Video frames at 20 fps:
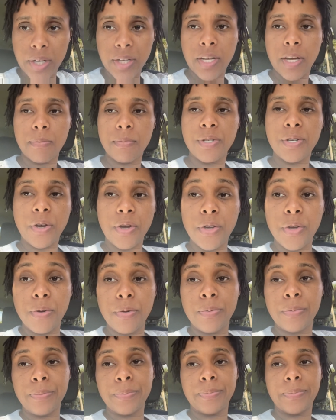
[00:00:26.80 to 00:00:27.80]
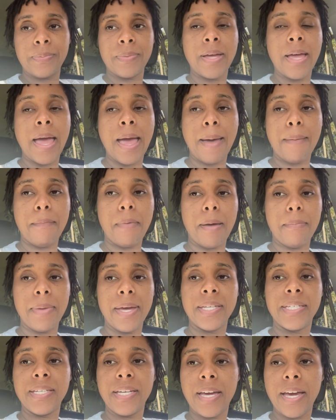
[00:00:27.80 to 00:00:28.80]
to come show you my
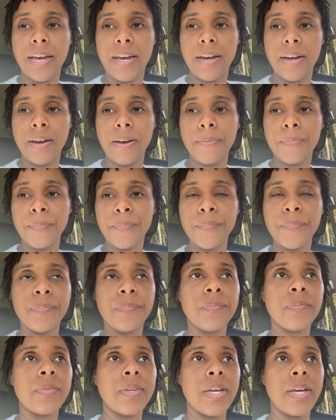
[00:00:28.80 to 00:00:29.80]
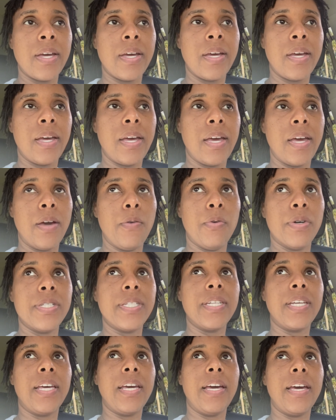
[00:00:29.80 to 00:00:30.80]
messy hair and
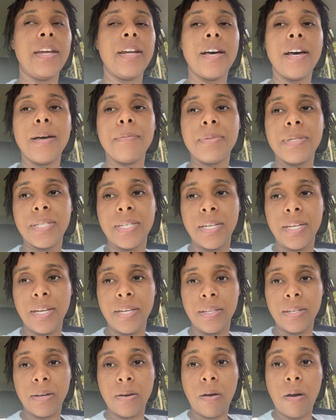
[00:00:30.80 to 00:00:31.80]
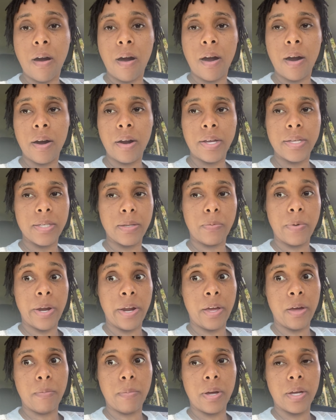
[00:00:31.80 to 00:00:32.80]
once again I'm sitting in the car because I'm
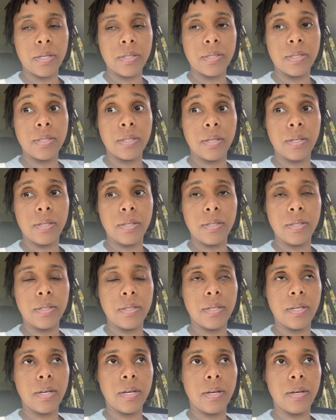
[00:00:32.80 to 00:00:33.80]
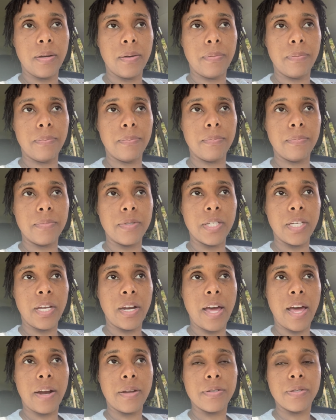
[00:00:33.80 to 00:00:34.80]
waiting on my son um, to get
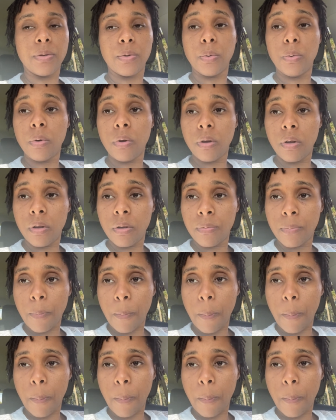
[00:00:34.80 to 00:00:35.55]
out of school